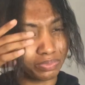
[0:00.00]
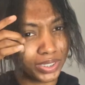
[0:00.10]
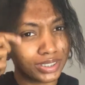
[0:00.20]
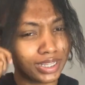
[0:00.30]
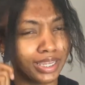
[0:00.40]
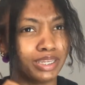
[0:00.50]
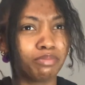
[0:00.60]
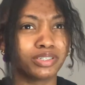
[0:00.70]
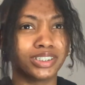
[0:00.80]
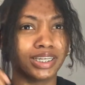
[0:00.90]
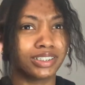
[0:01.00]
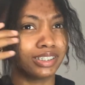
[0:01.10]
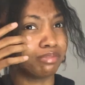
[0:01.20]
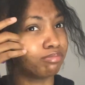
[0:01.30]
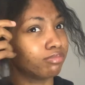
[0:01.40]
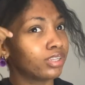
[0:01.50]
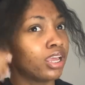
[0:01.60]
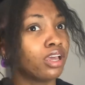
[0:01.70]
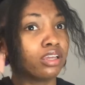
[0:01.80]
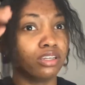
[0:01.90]
Just that heat protected.
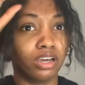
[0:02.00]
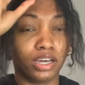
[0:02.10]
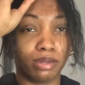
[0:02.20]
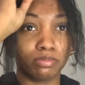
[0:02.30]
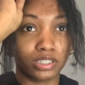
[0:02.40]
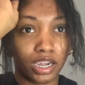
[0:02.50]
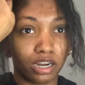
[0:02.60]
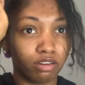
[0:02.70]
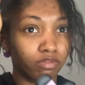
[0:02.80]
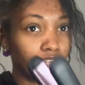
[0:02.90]
Yeah, I'm tired of